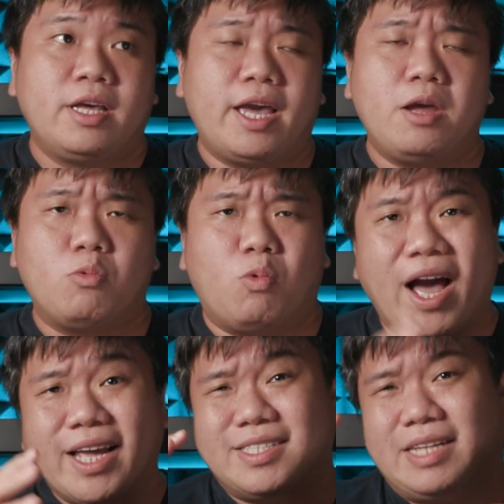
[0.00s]
And
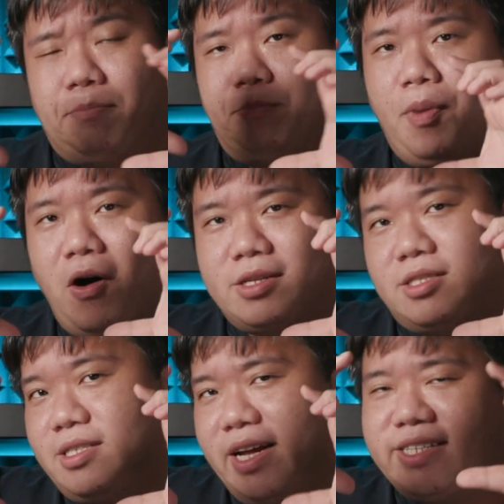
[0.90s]
why is that
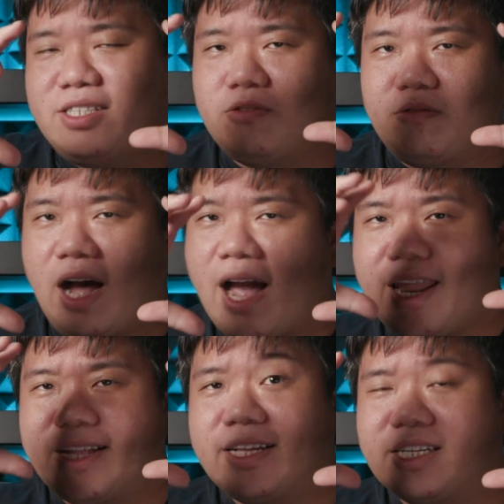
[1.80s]
box that is now
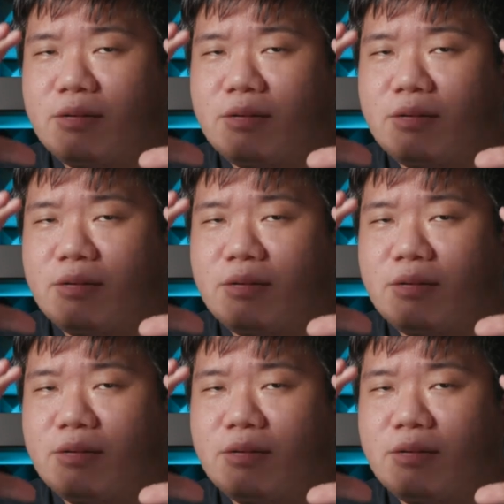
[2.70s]
highlighting the